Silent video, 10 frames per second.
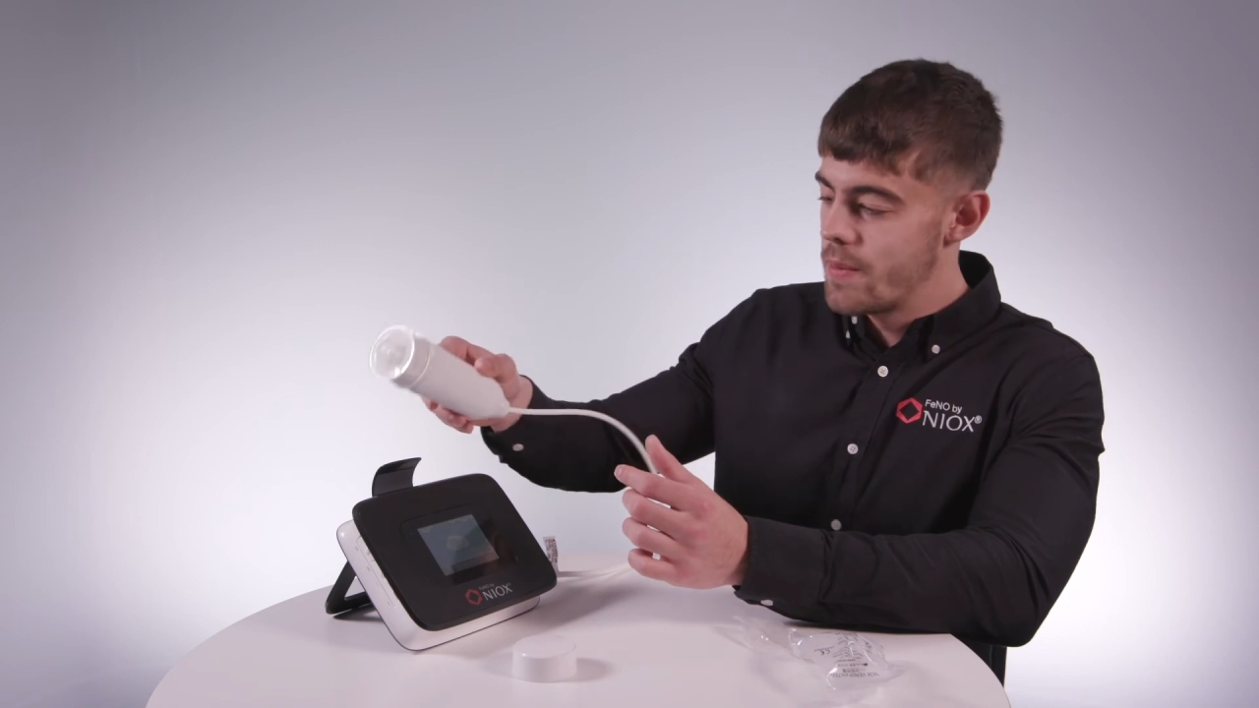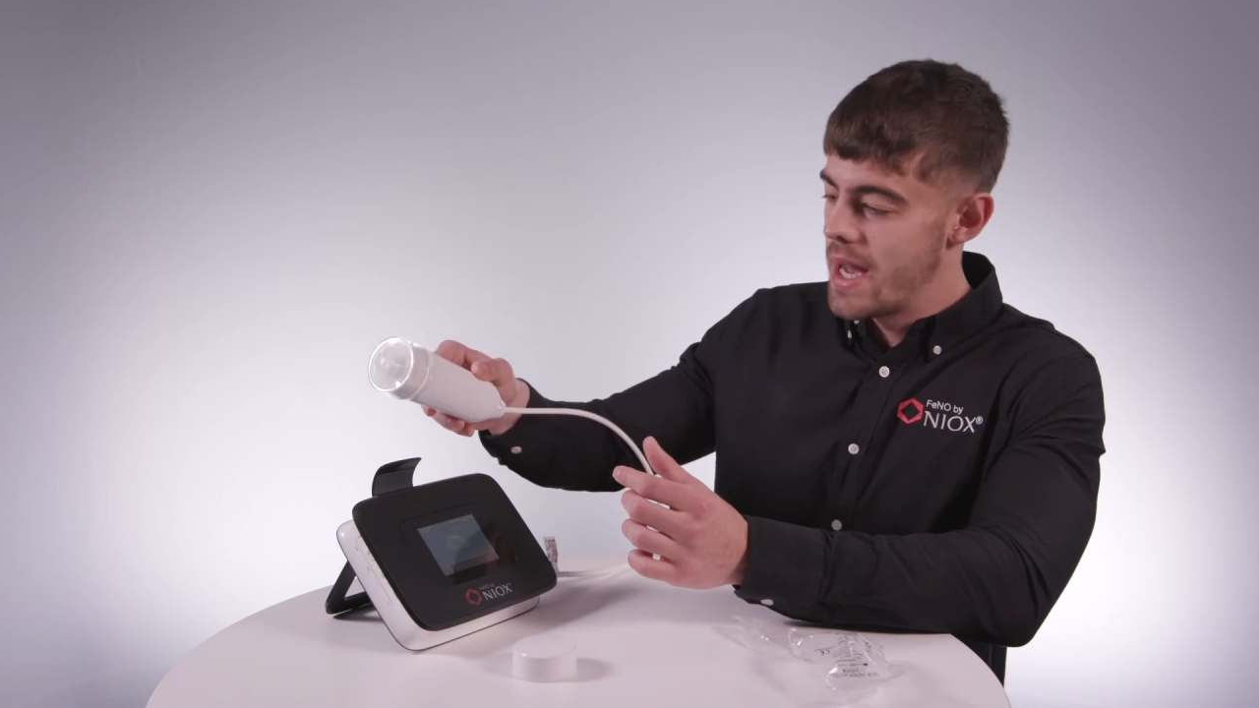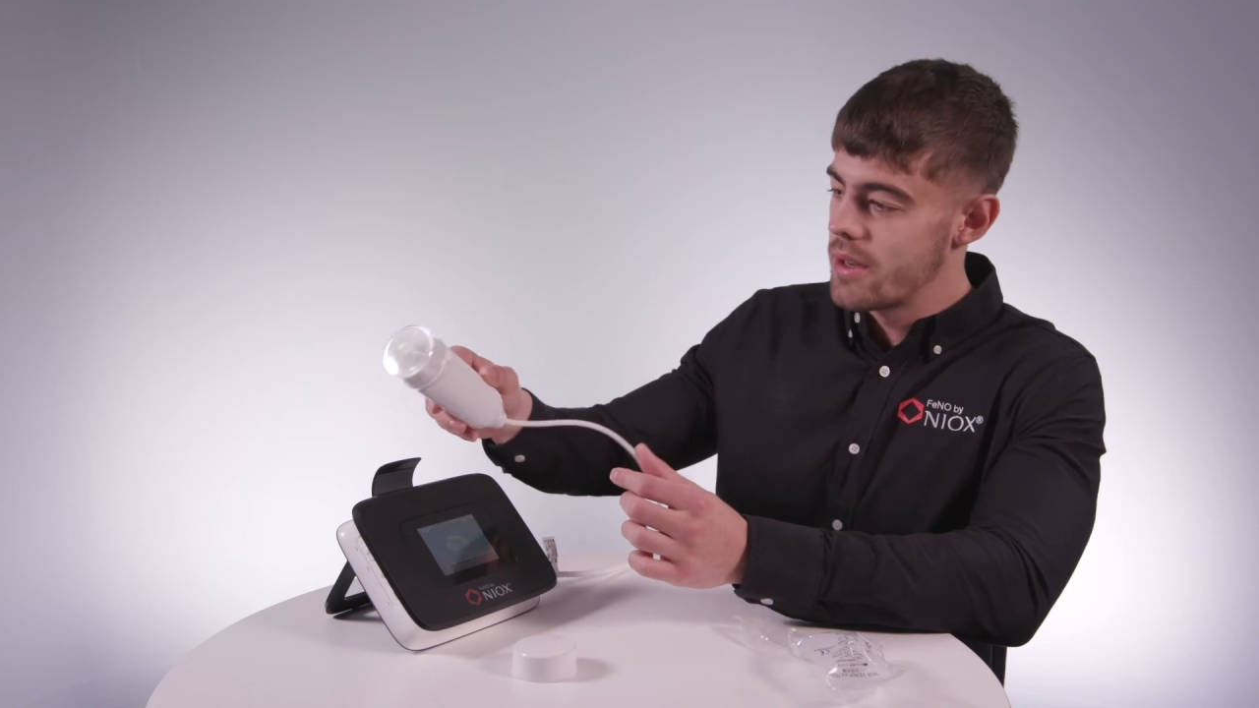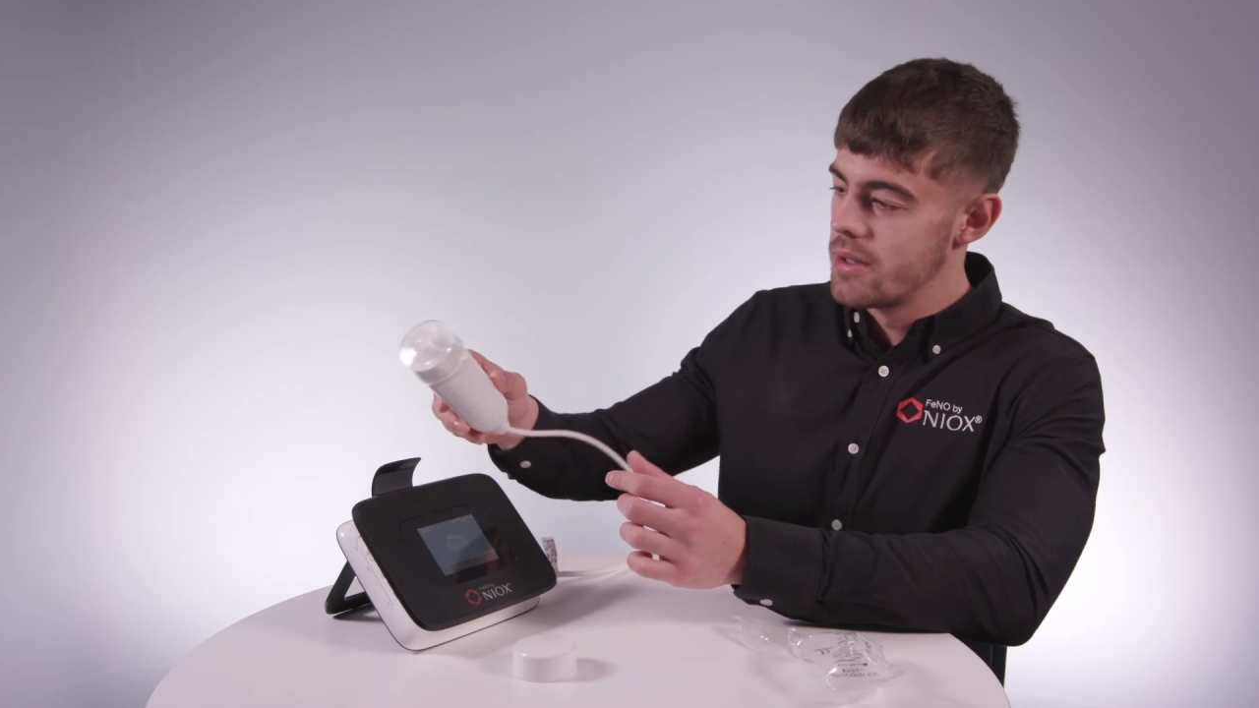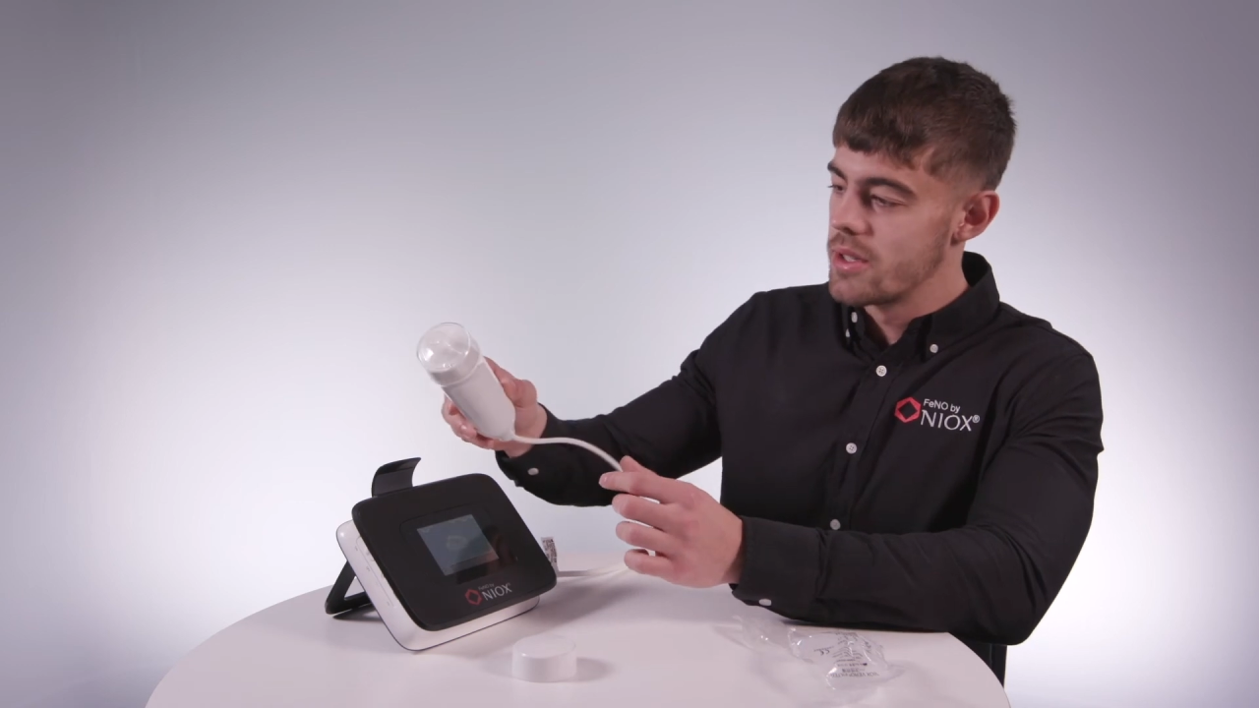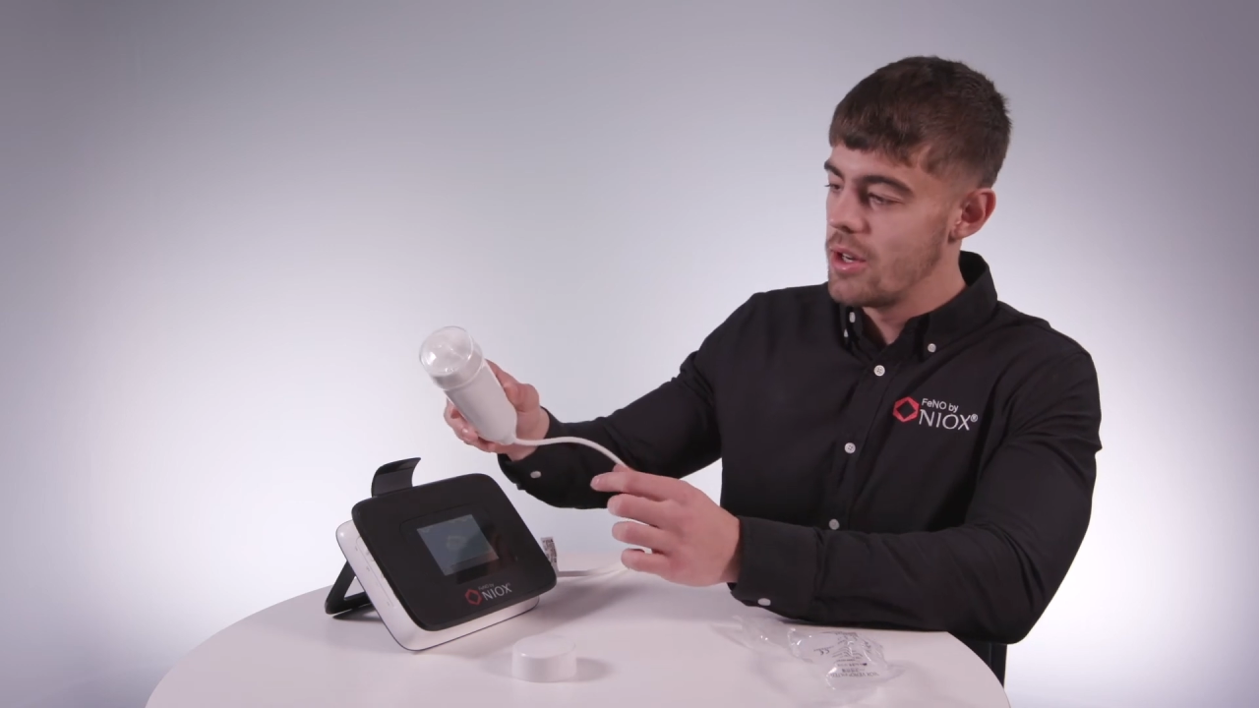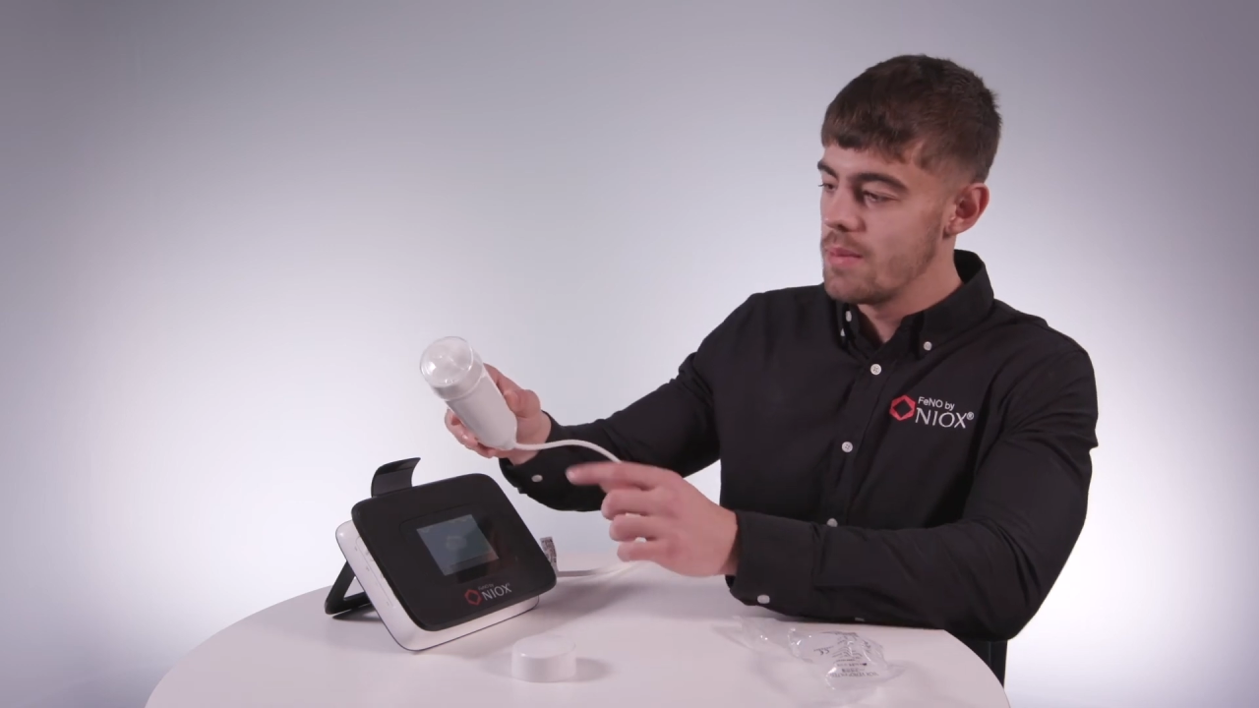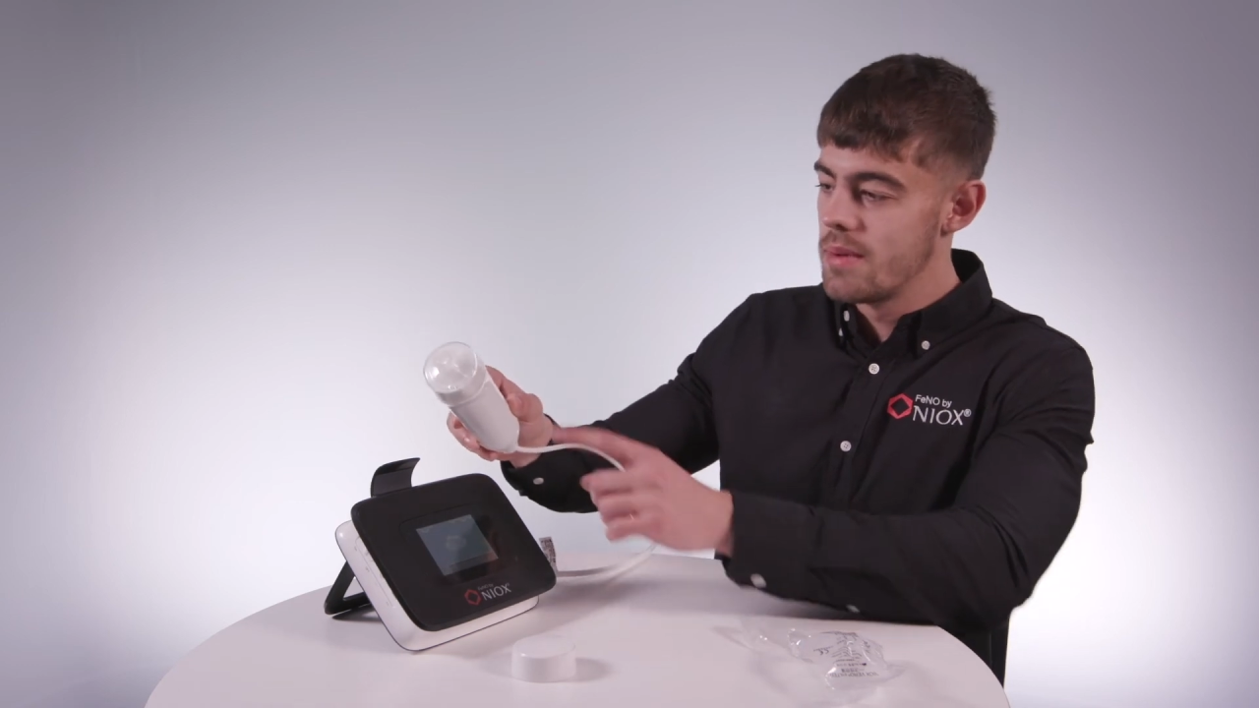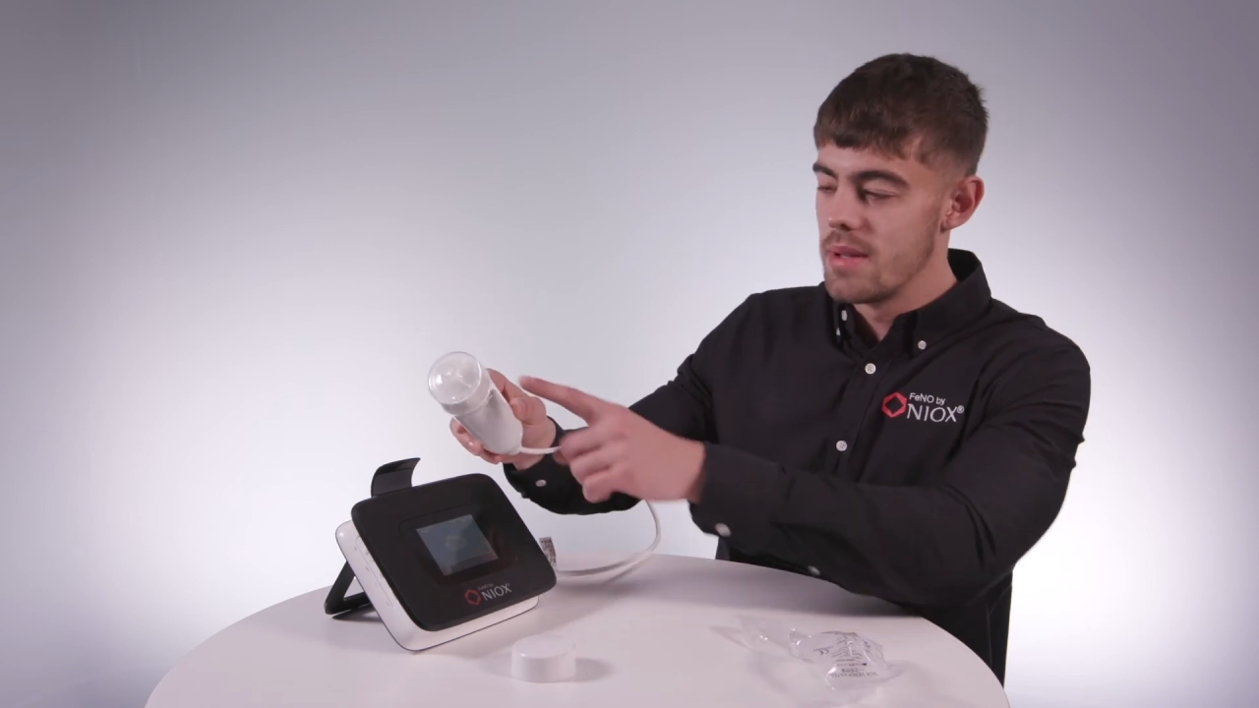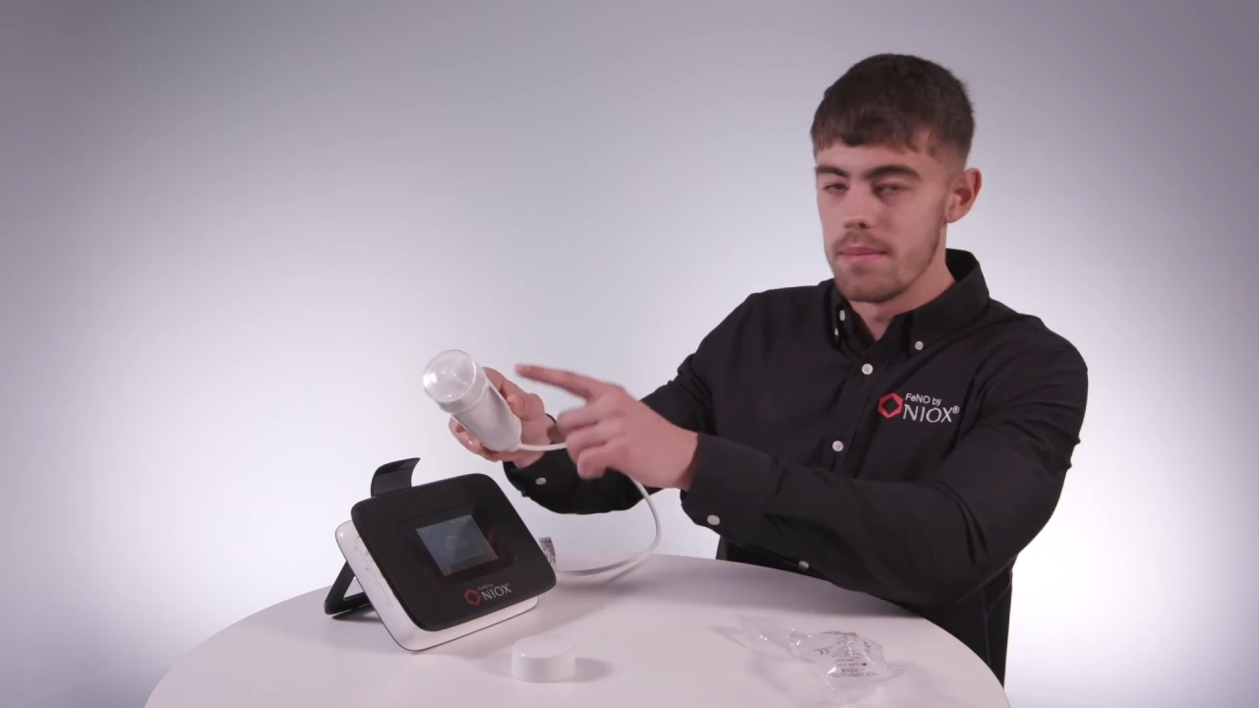back on
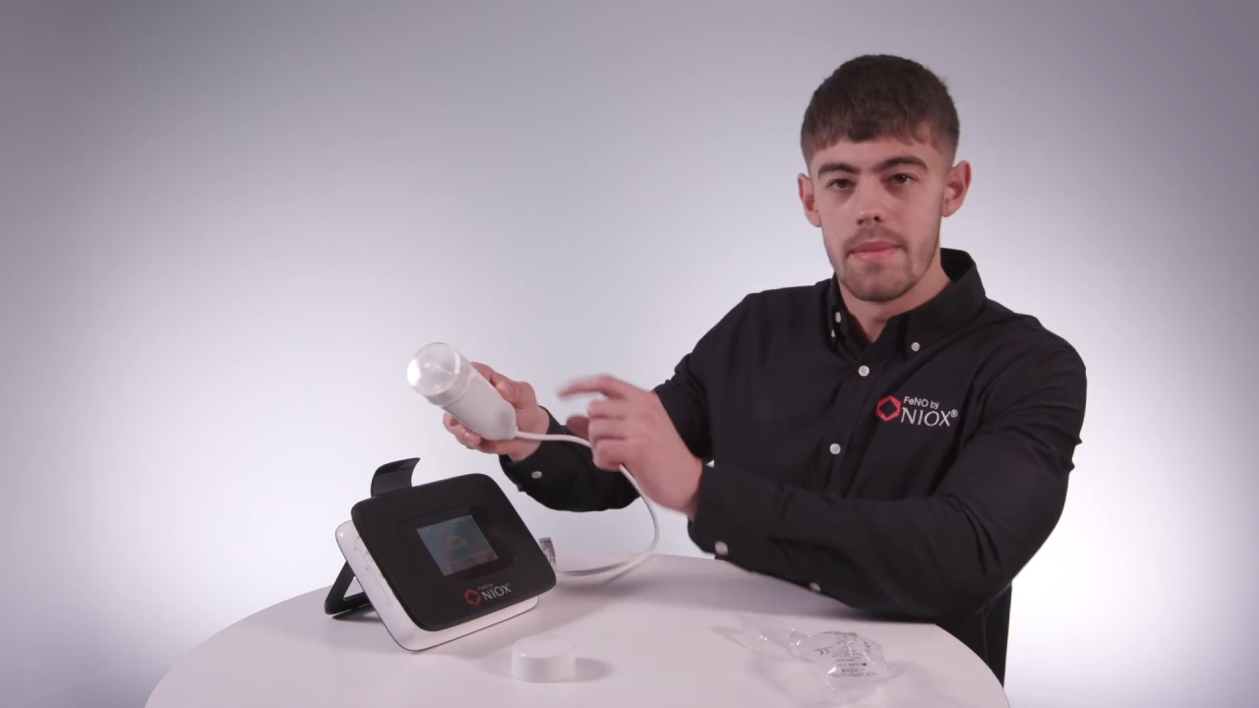top.